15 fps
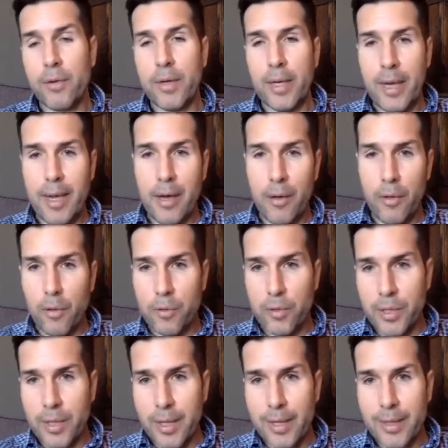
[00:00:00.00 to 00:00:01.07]
and how those
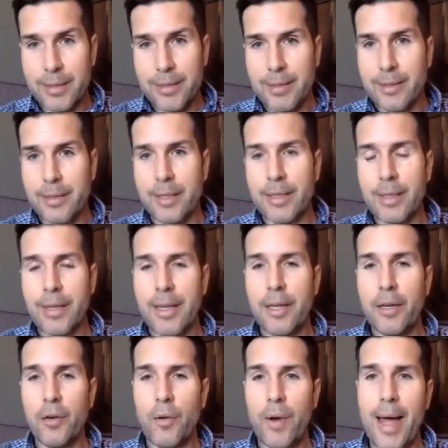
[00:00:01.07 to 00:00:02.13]
things can
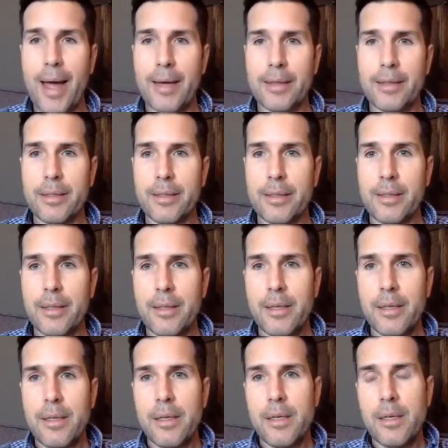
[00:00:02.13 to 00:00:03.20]
interact.
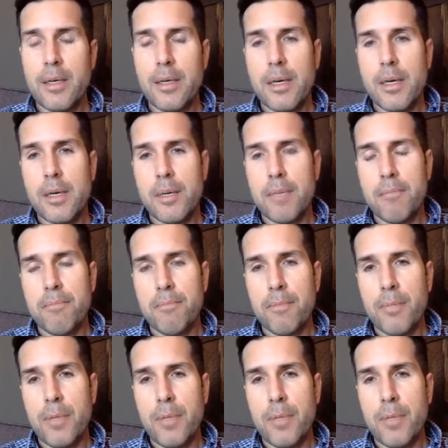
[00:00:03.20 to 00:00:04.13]
And